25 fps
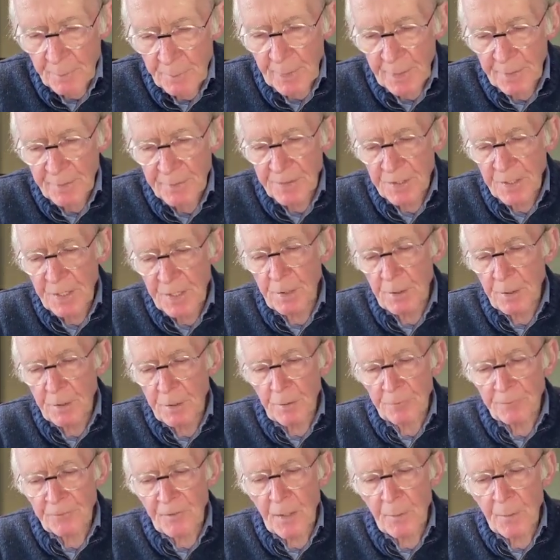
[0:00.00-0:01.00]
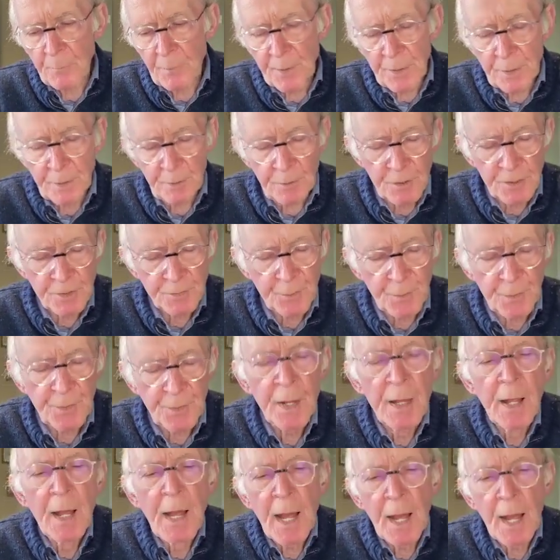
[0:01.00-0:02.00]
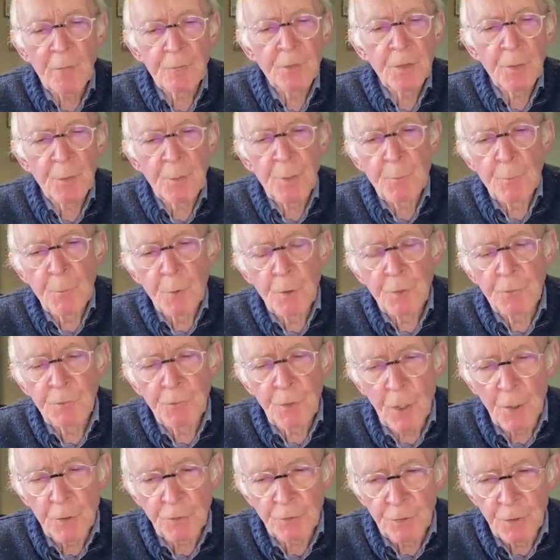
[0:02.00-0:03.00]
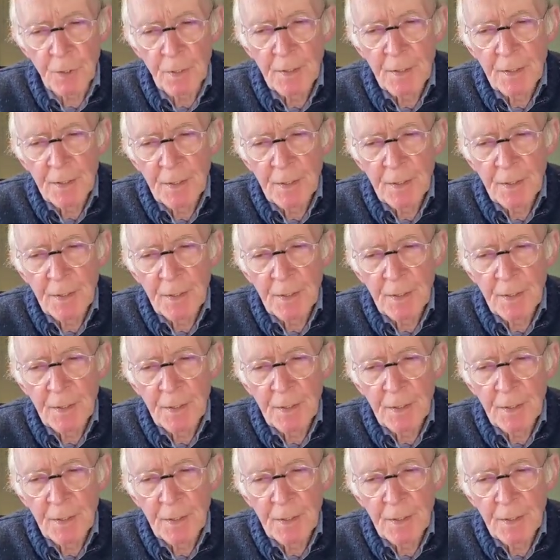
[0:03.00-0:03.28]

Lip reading: McEntee or her family or husband having to be moved out,